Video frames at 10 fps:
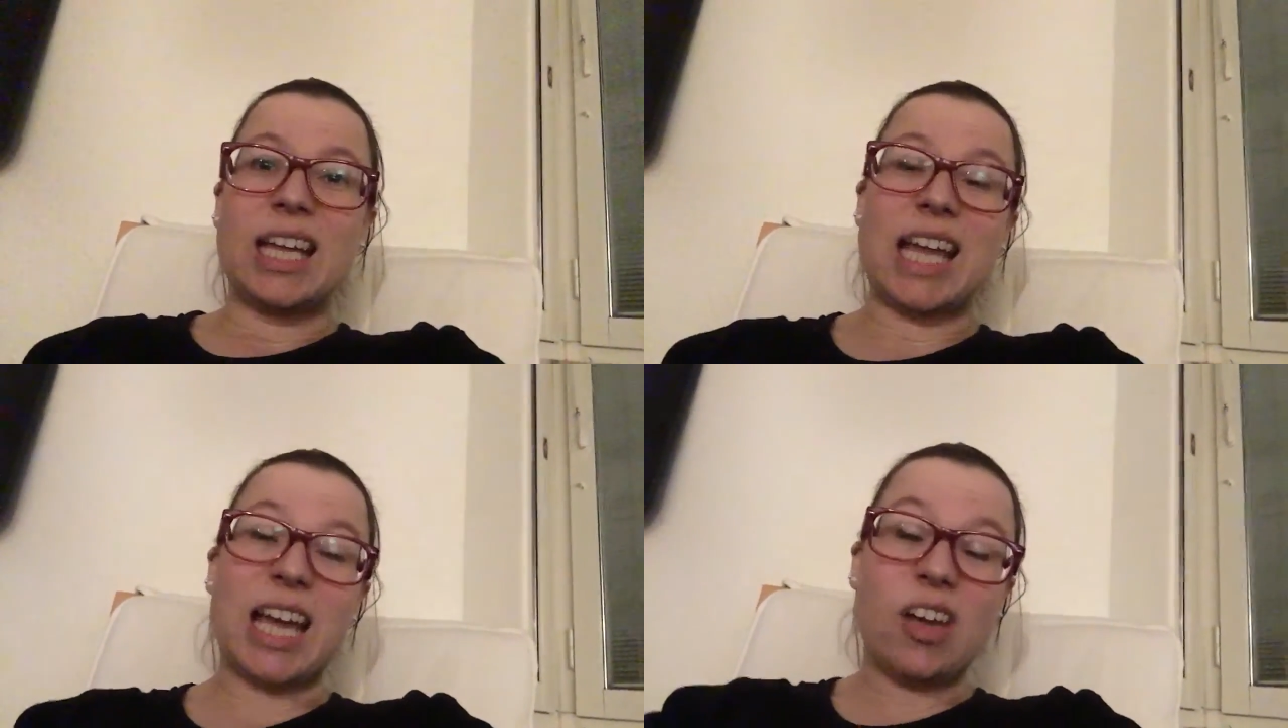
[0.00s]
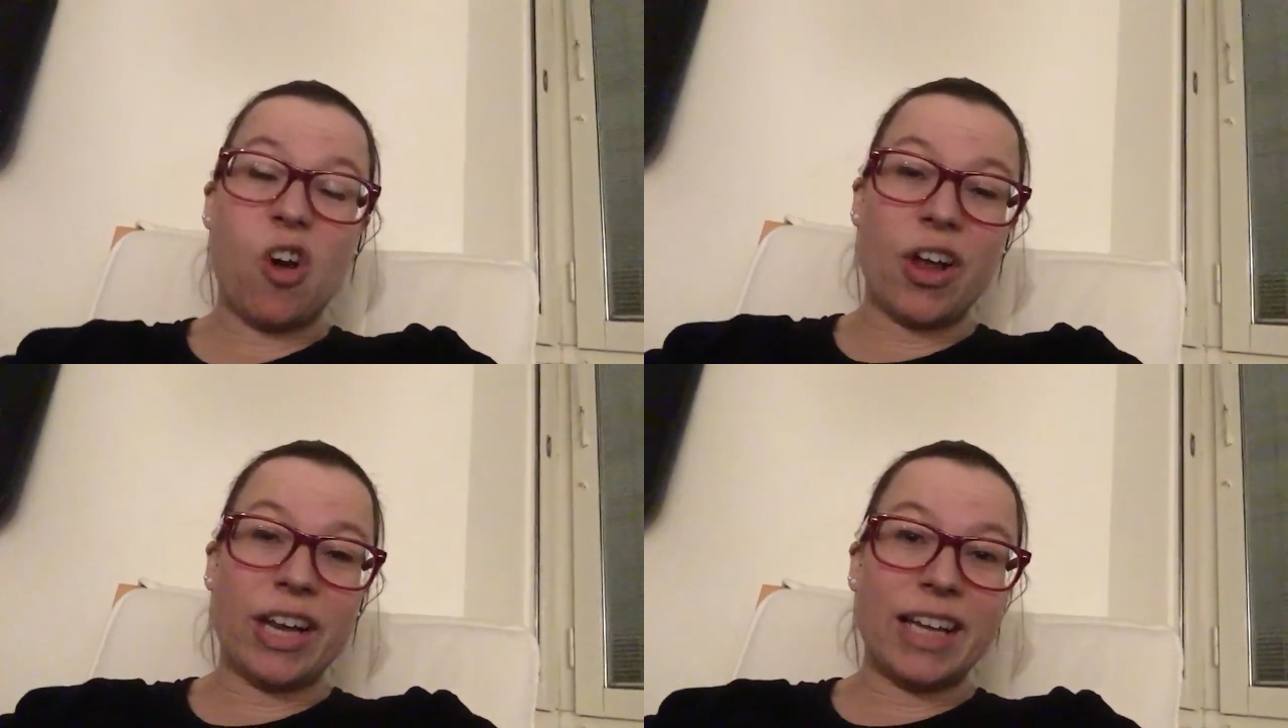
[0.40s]
The
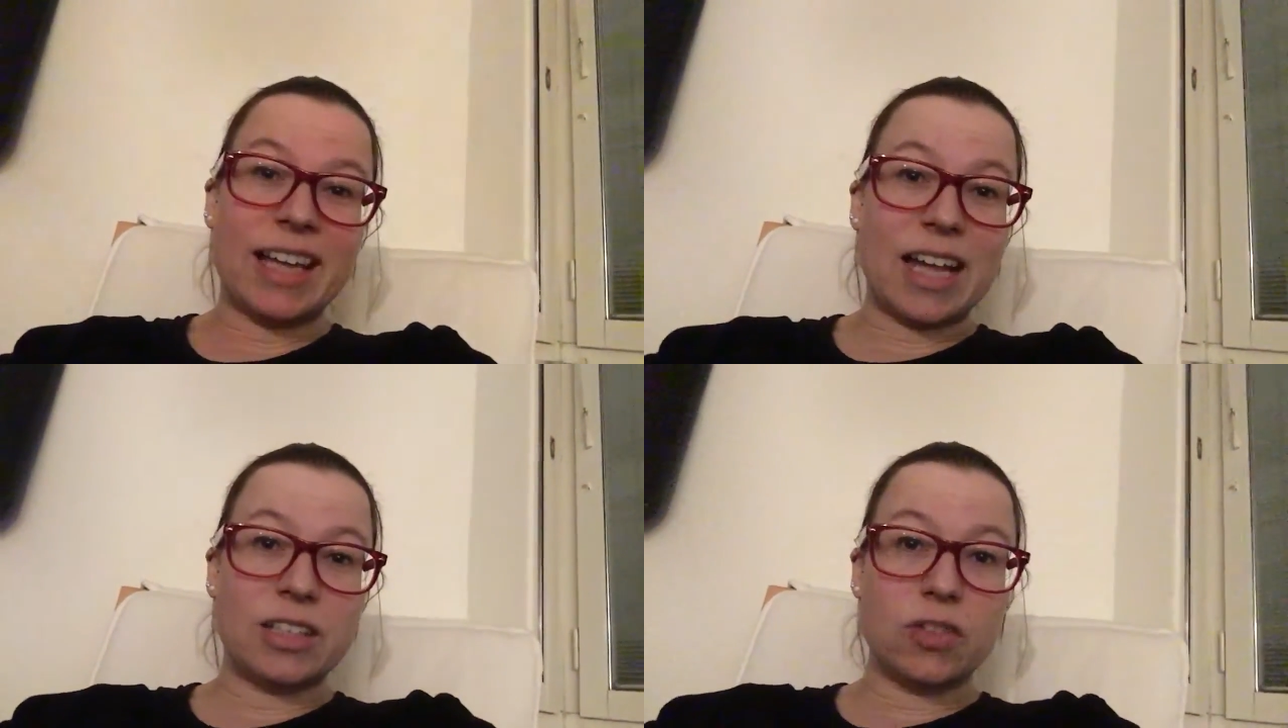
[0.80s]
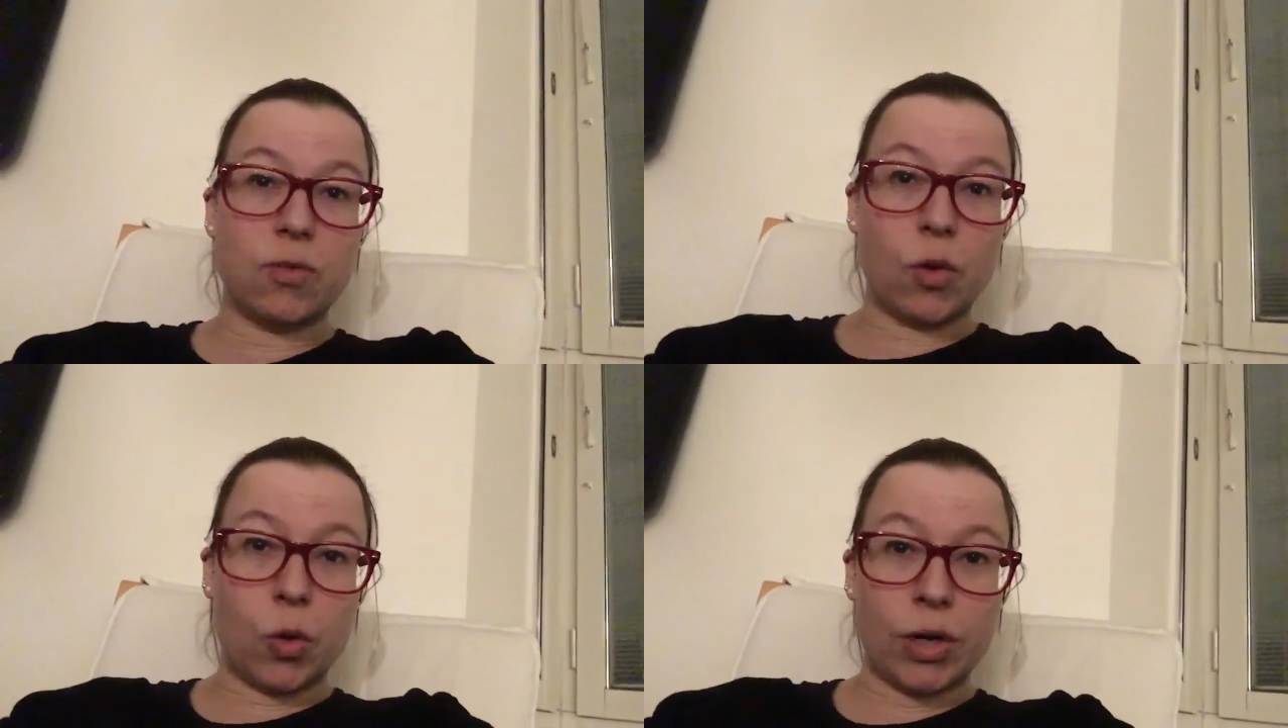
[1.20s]
iconic dance
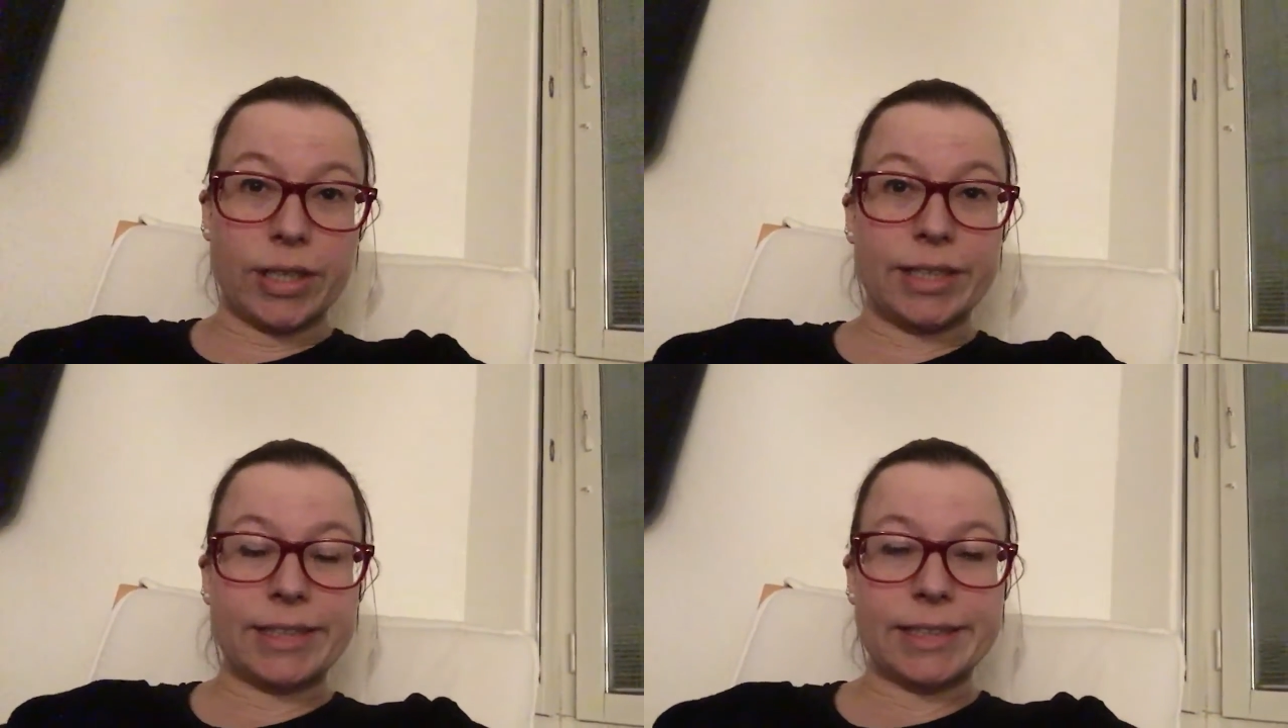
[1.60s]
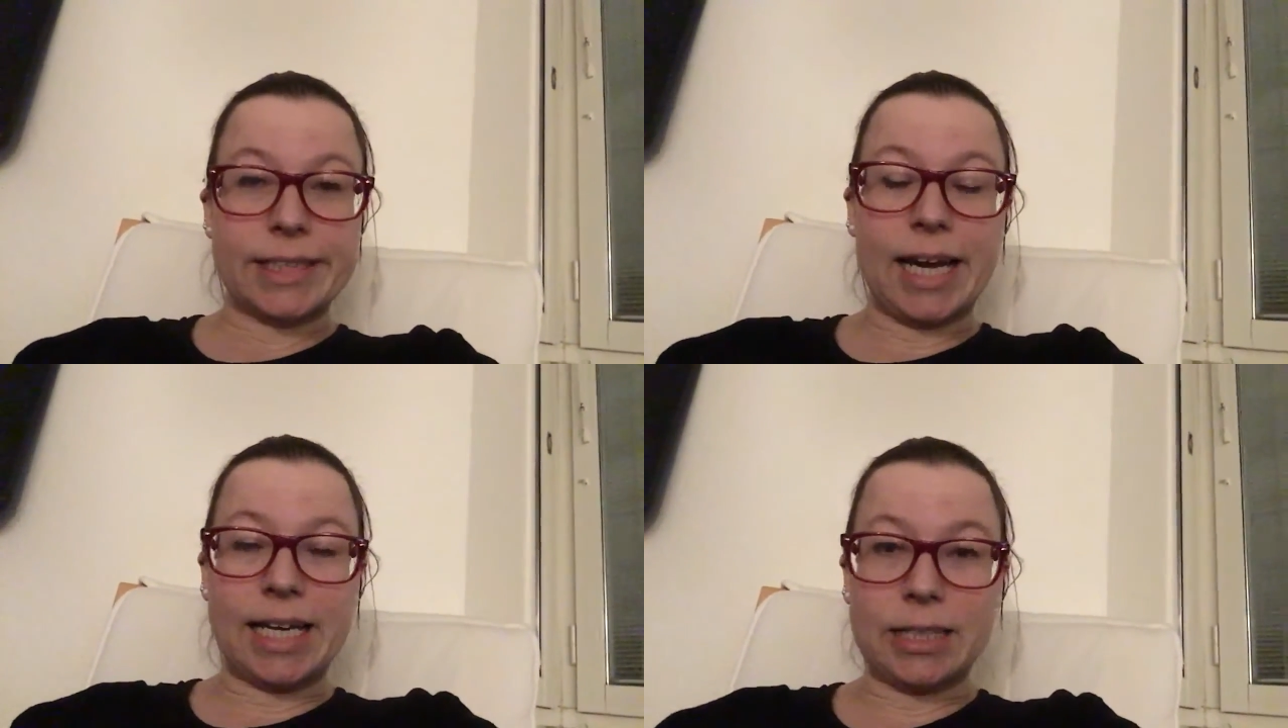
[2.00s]
floor,
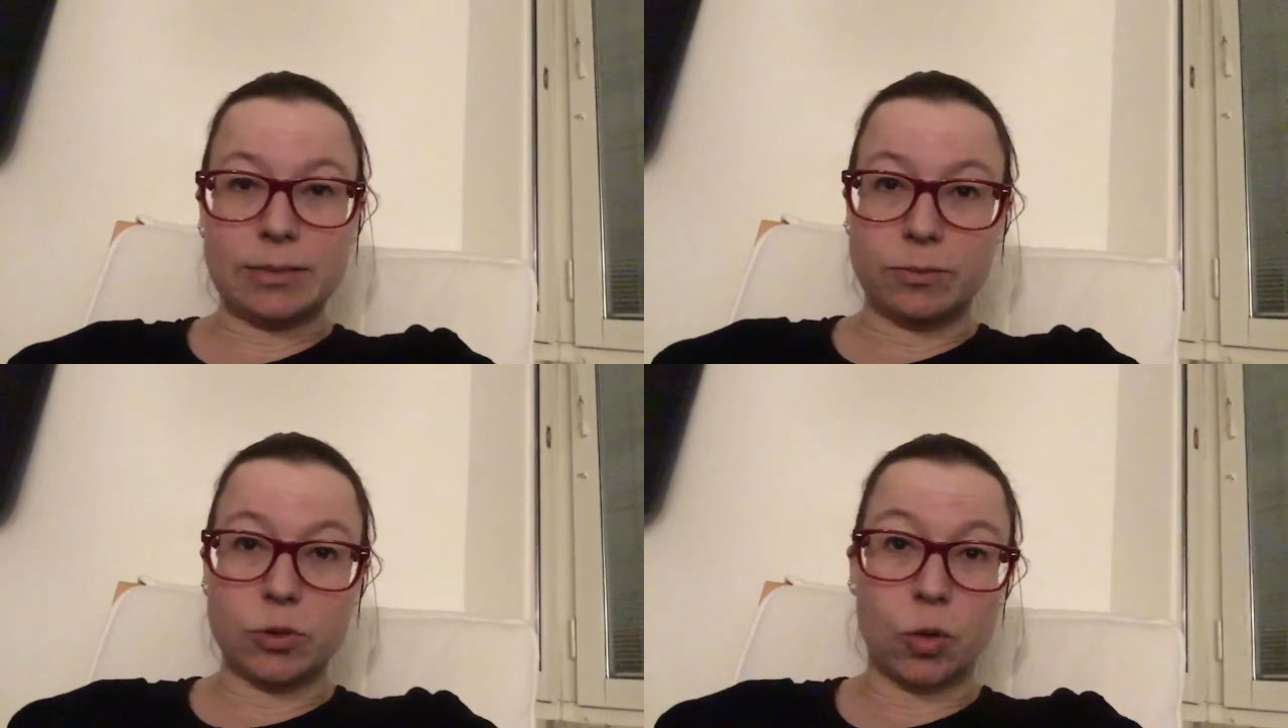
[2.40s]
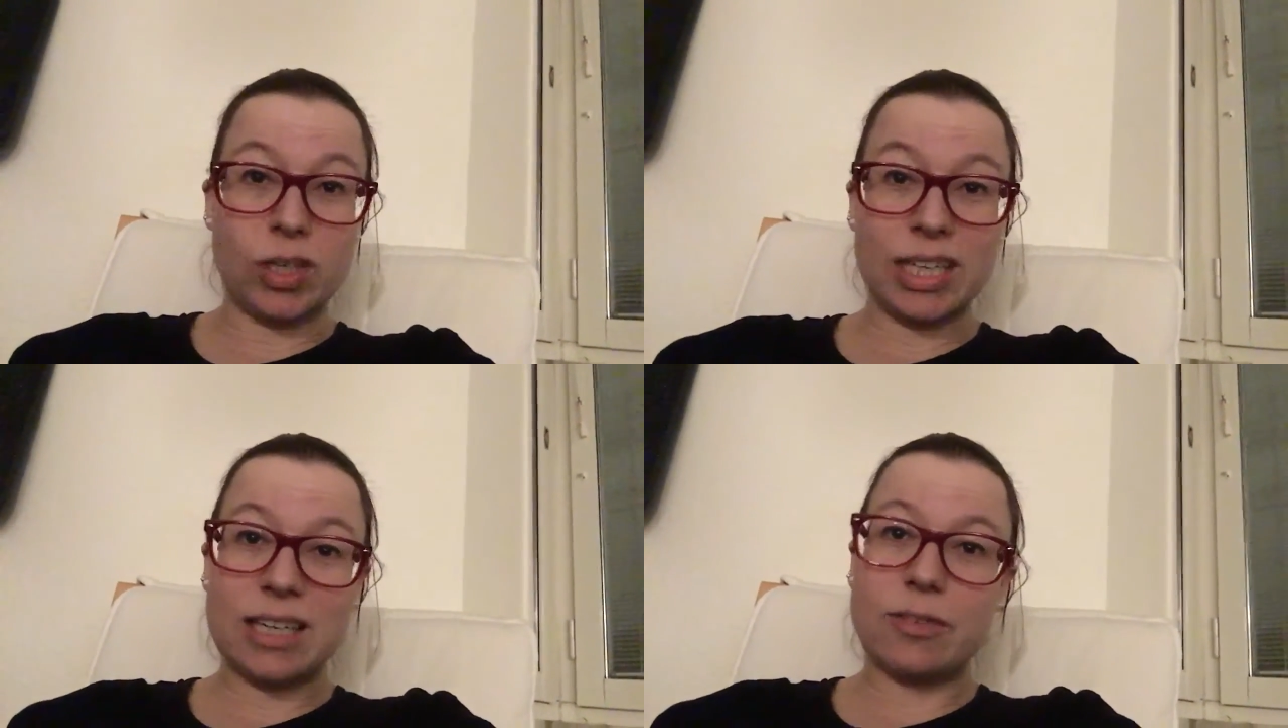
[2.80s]

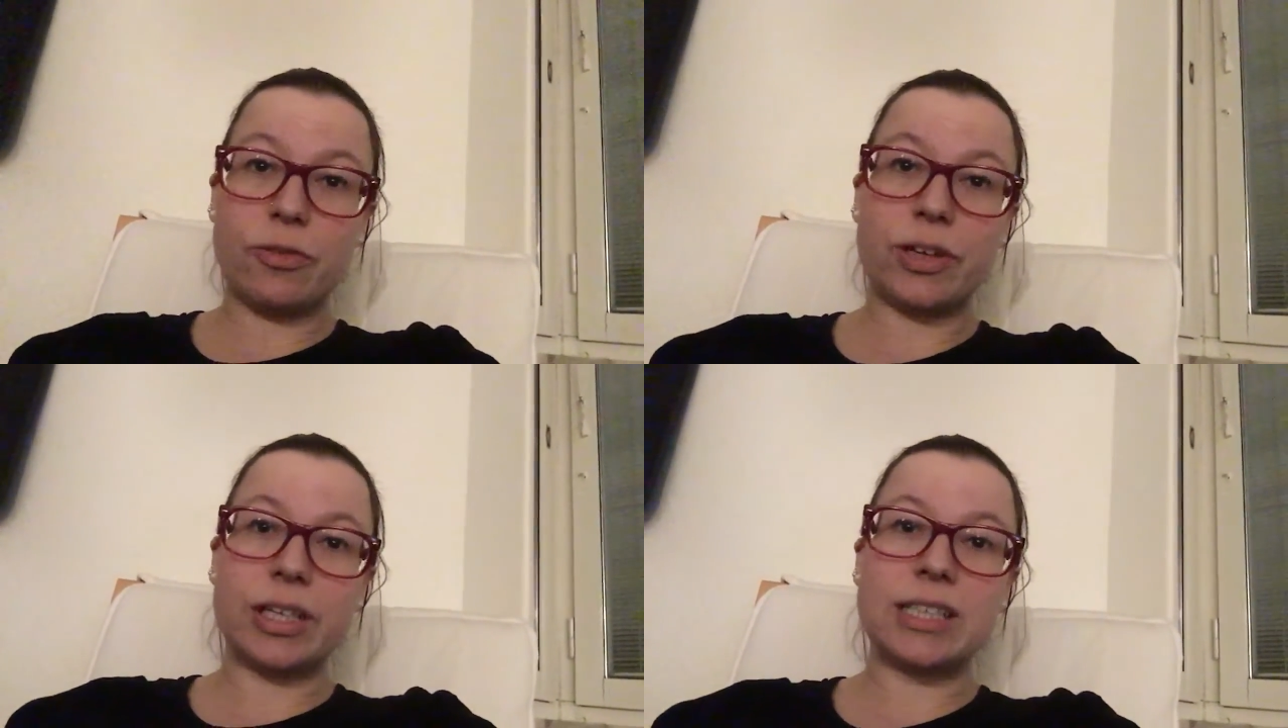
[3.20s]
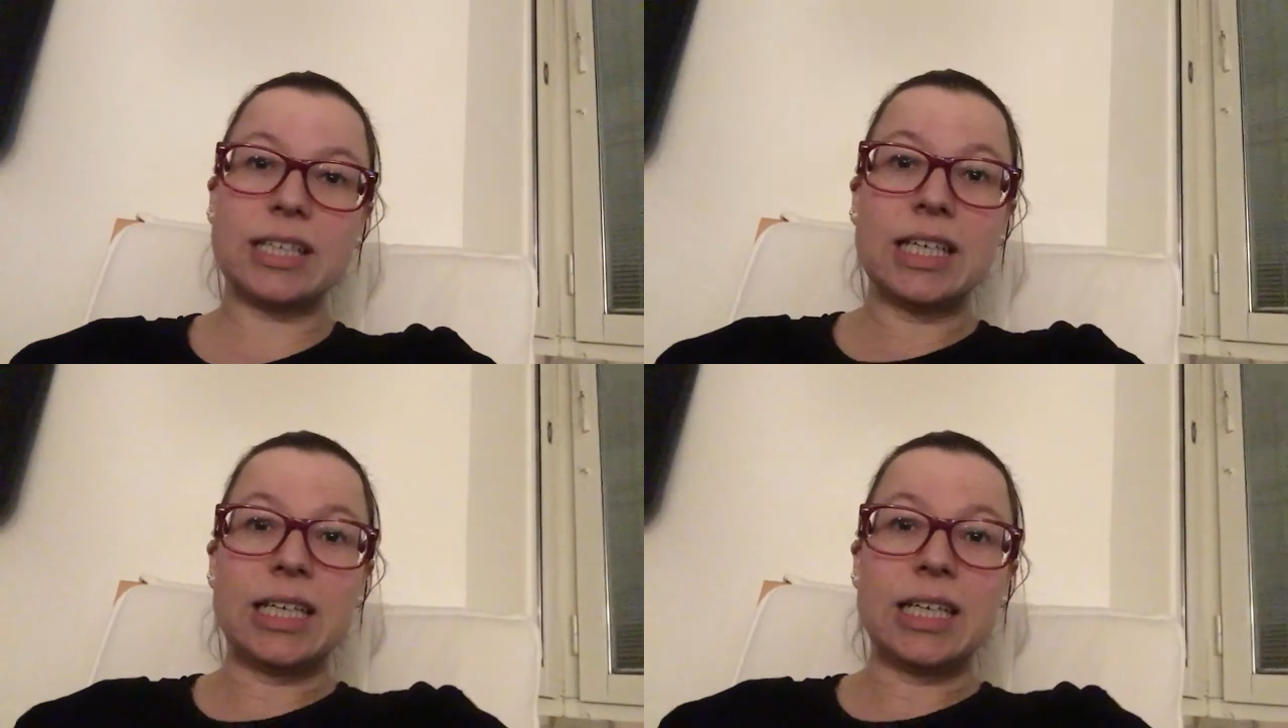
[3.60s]
totally different.